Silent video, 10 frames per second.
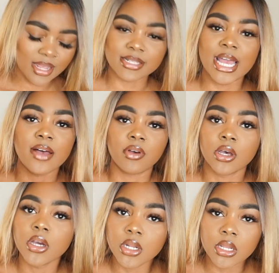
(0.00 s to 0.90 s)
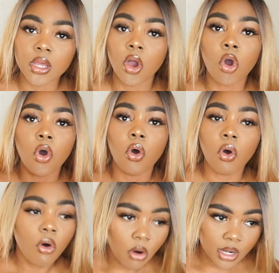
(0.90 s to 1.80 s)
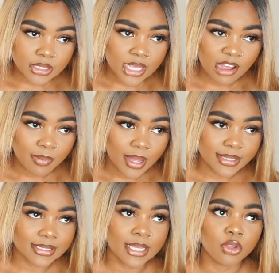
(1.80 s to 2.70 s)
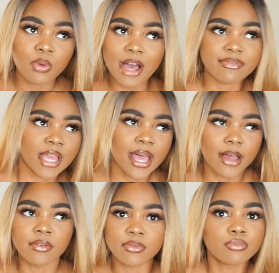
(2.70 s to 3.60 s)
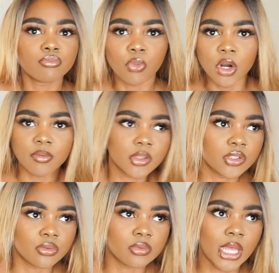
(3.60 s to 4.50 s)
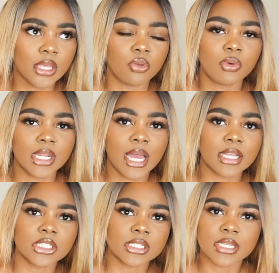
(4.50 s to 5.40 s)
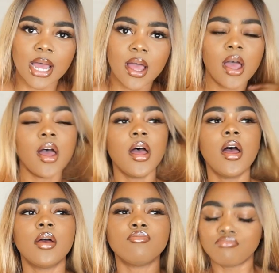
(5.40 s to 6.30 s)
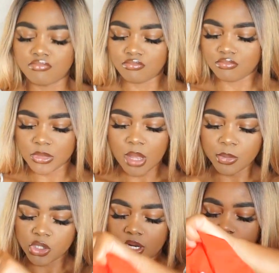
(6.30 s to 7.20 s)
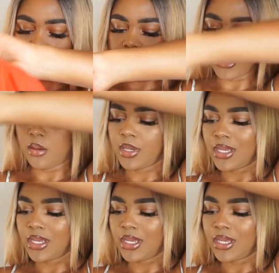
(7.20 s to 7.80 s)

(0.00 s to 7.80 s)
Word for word: It doesn't have a hoodie or it doesn't have pockets. Like, you have to have one of the two. Like, you cannot just not. I'm gonna try this on right now